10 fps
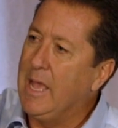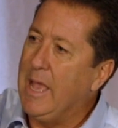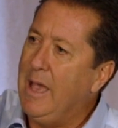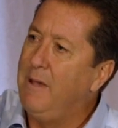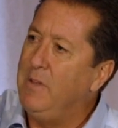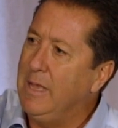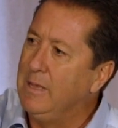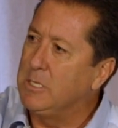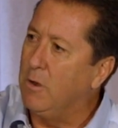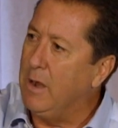to have
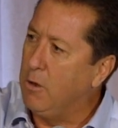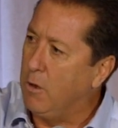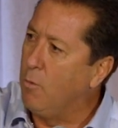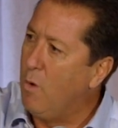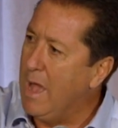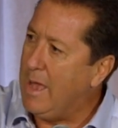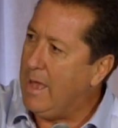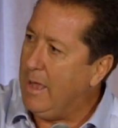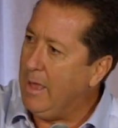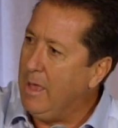his or her
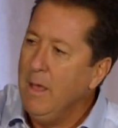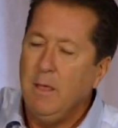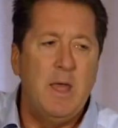way